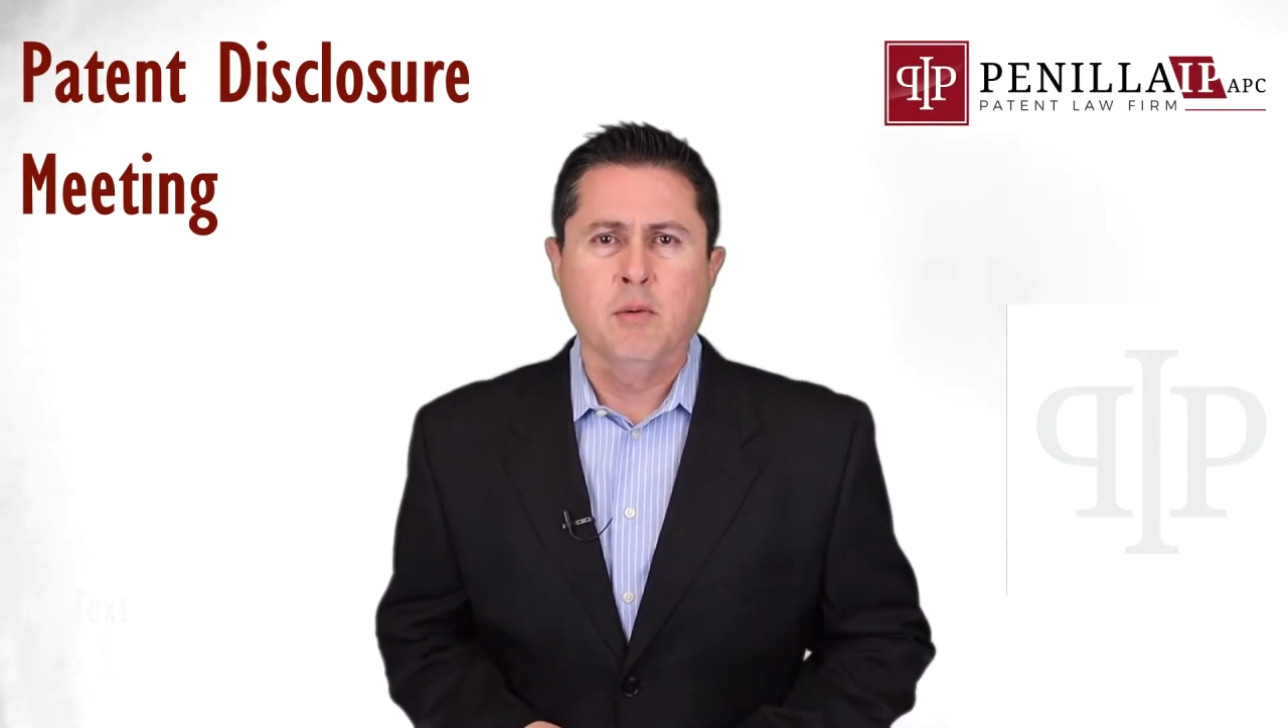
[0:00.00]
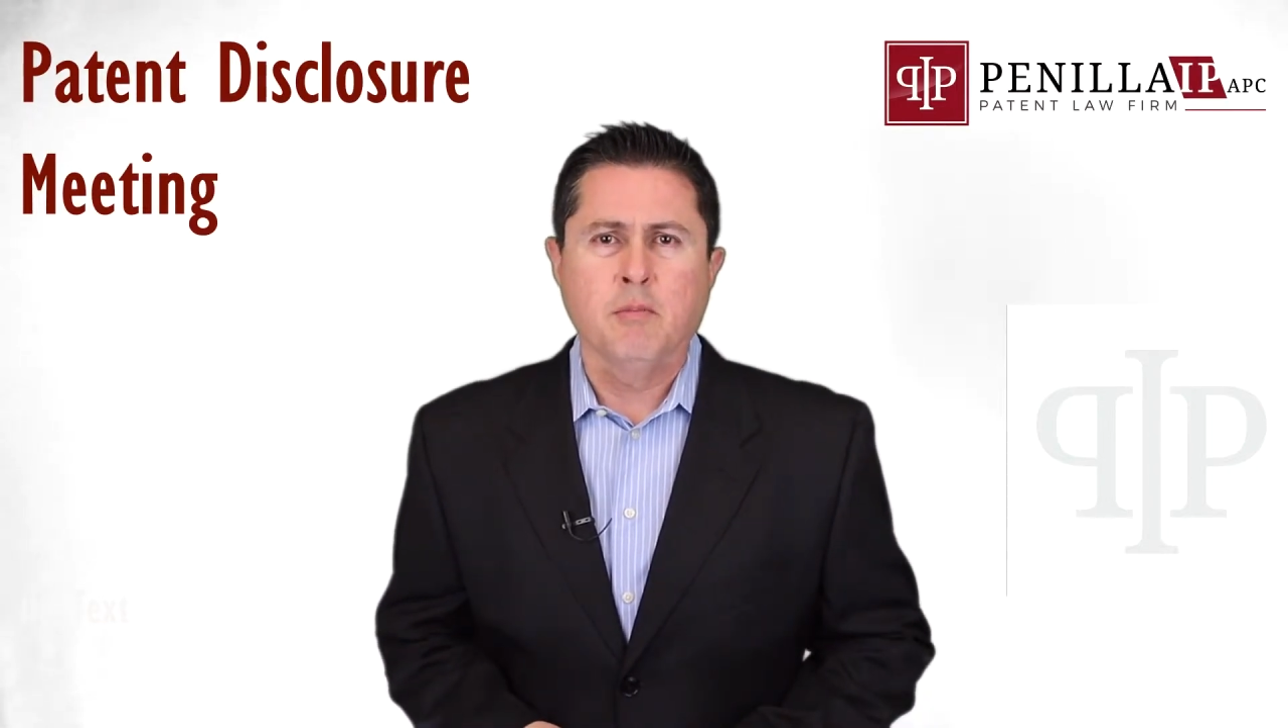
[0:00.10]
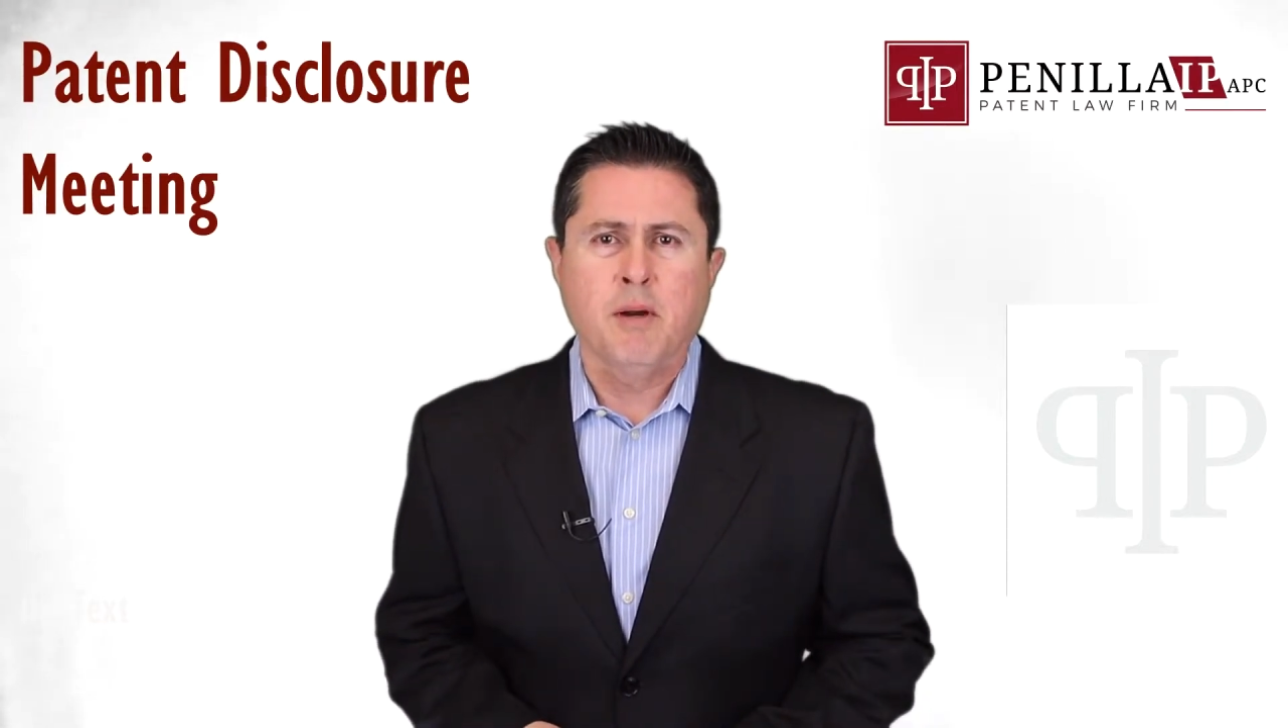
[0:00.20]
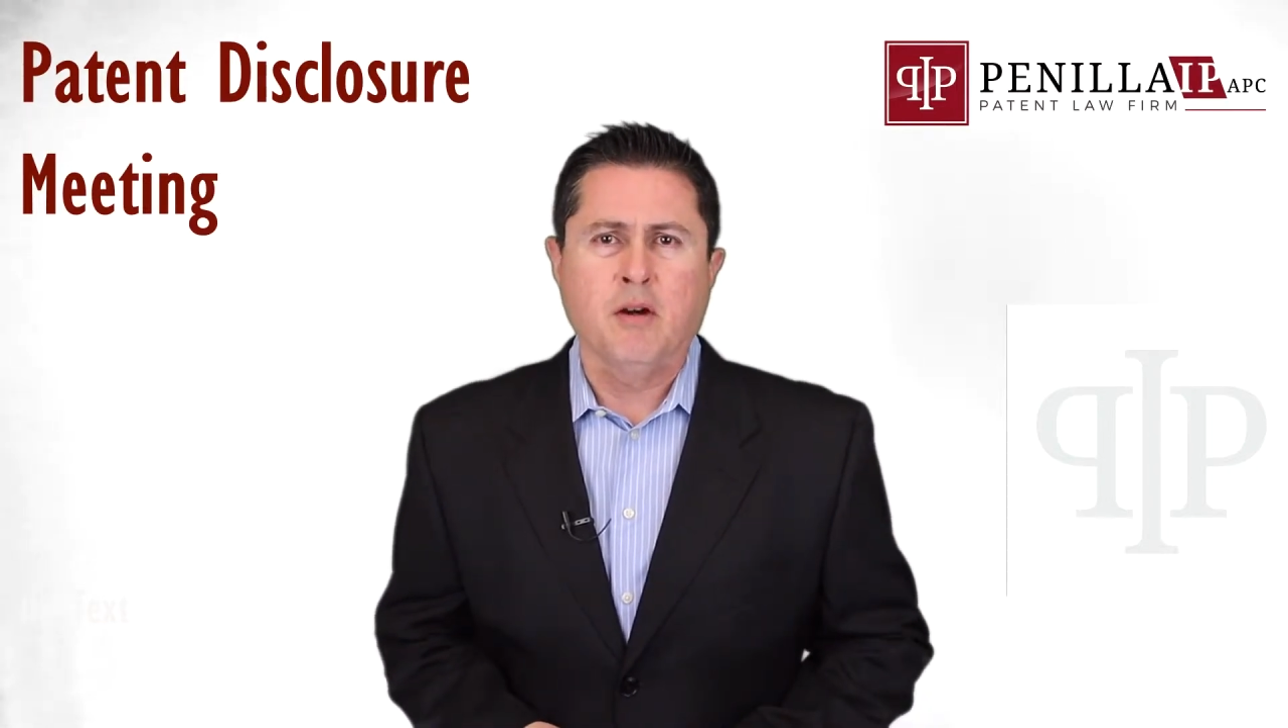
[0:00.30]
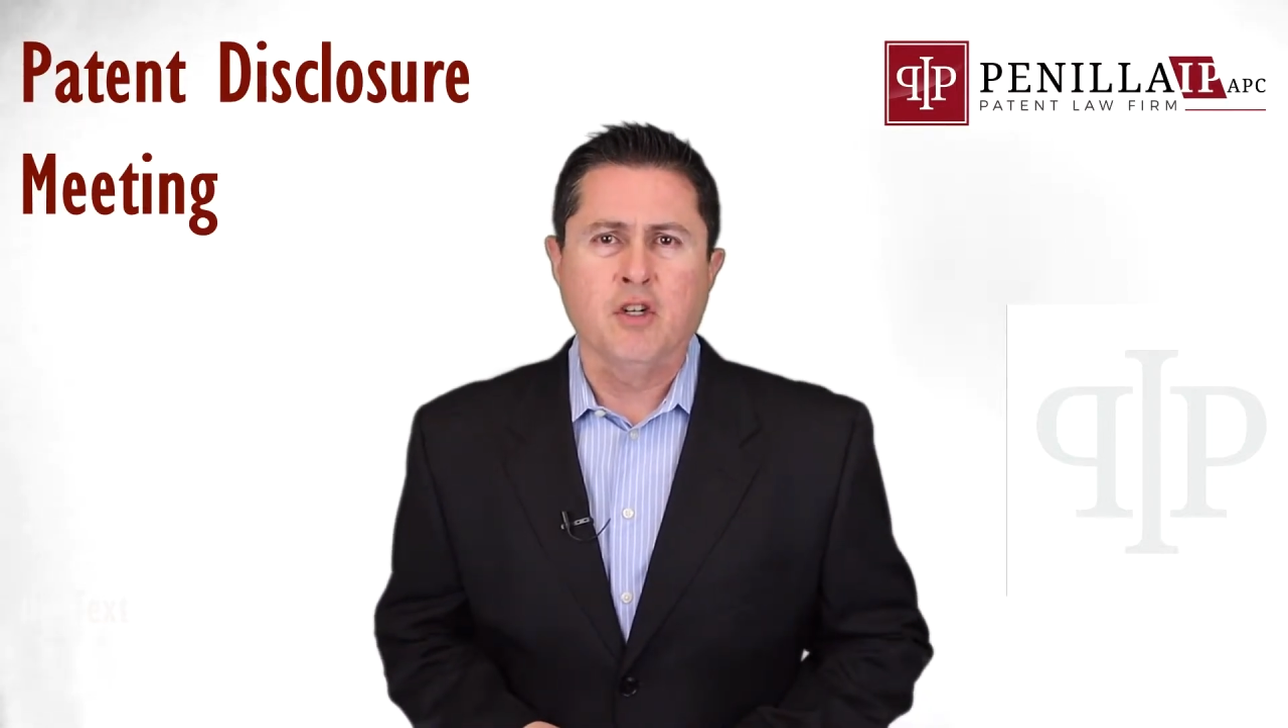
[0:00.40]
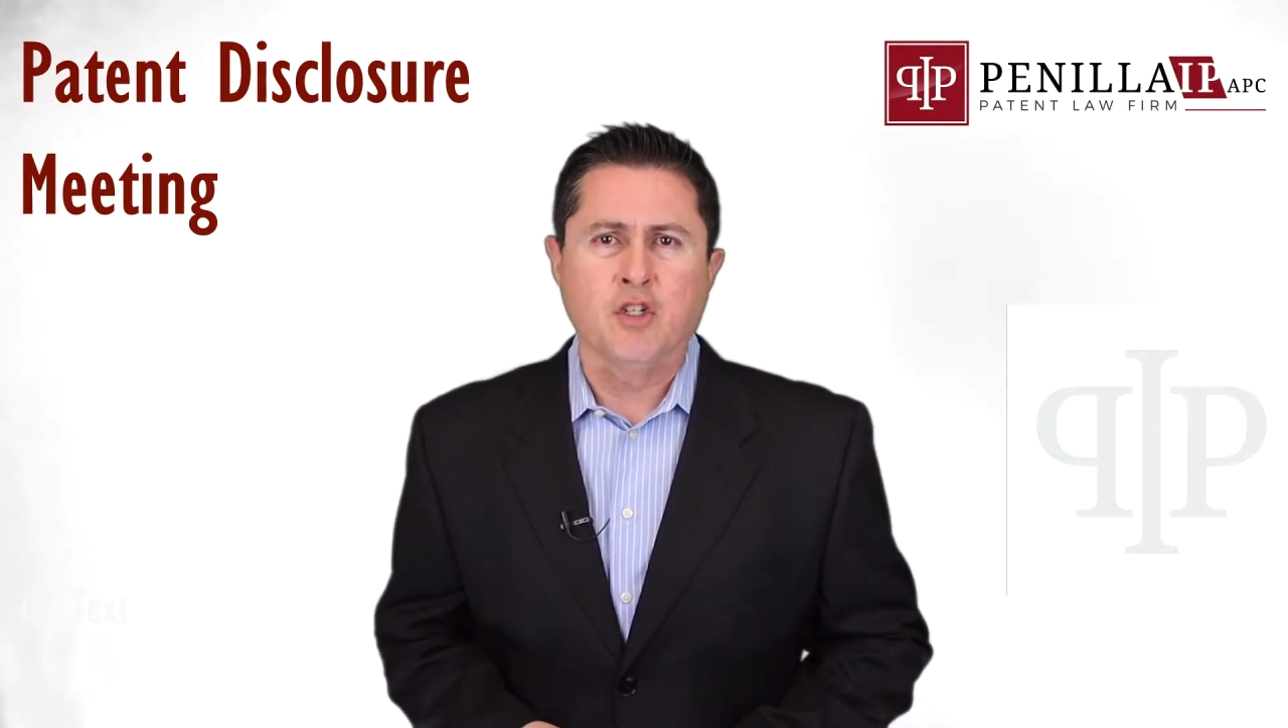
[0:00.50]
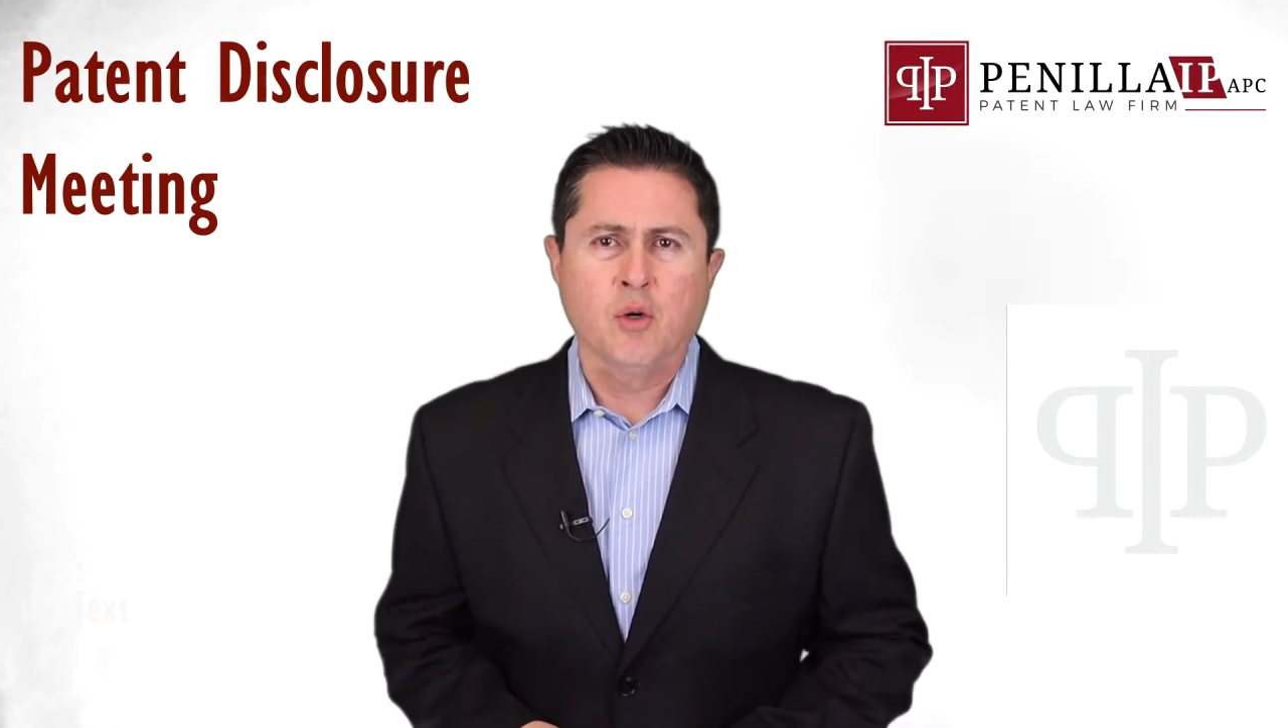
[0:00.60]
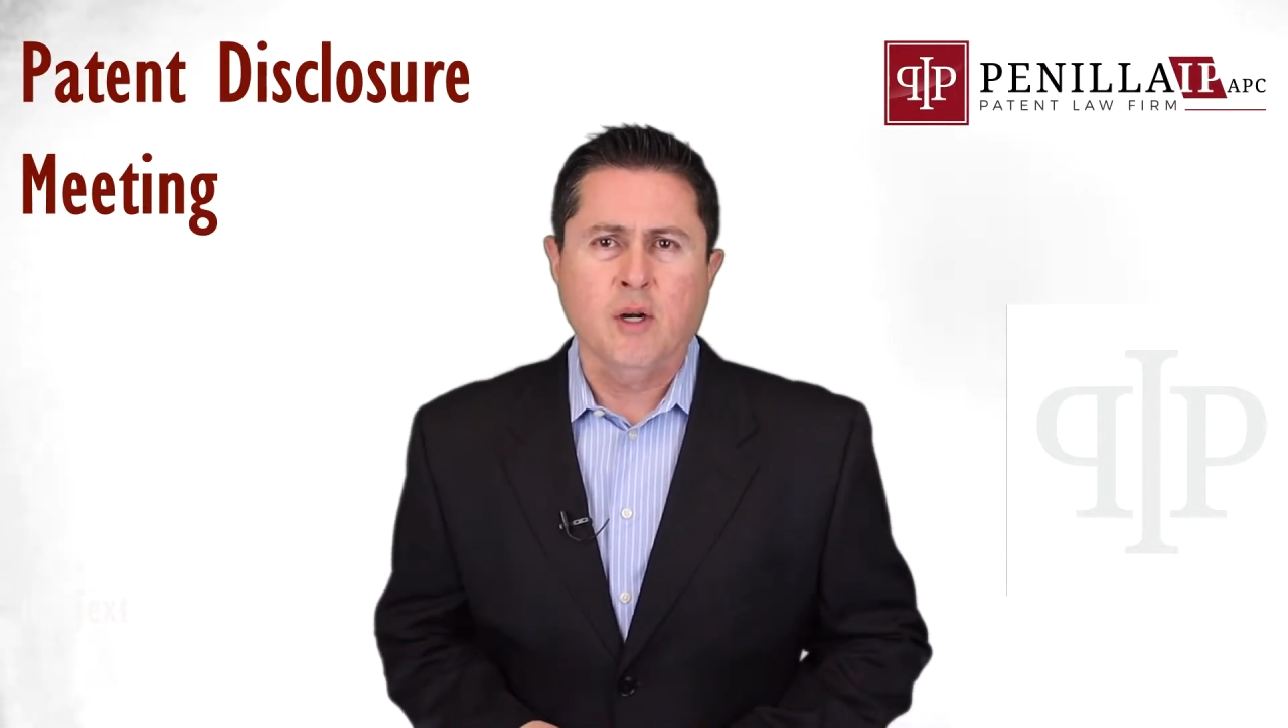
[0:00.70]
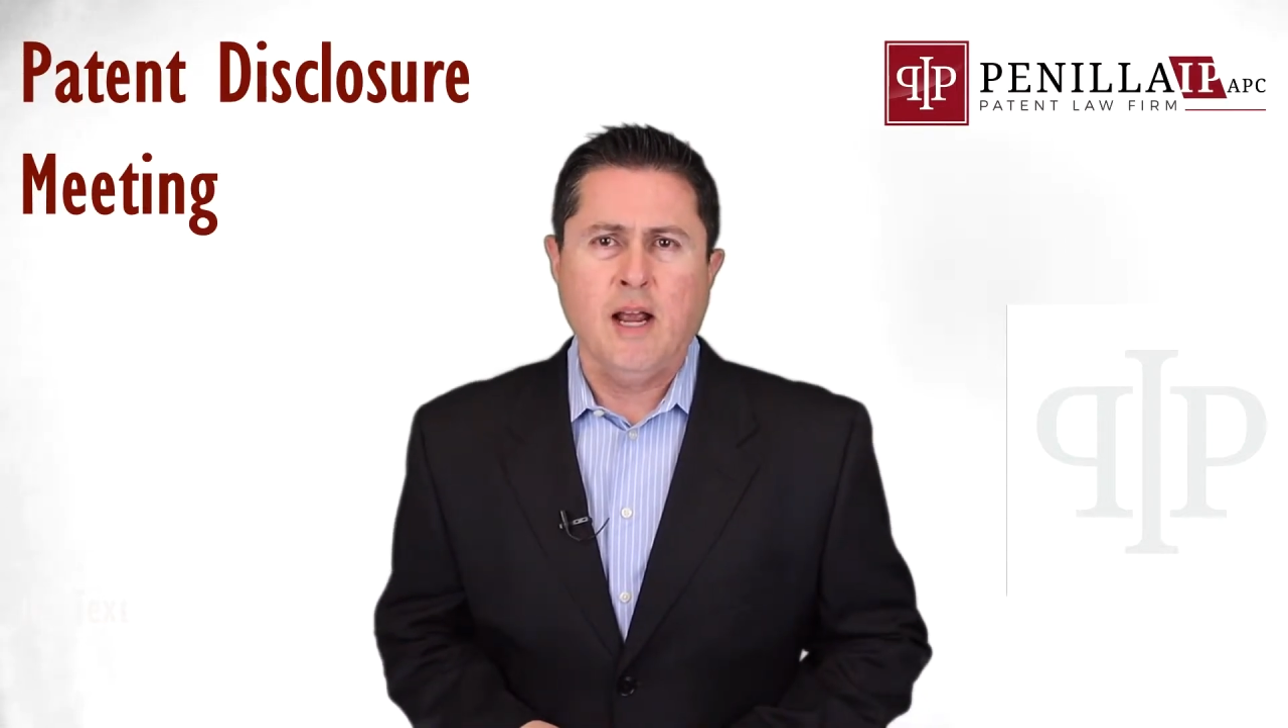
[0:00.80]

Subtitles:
prepare a short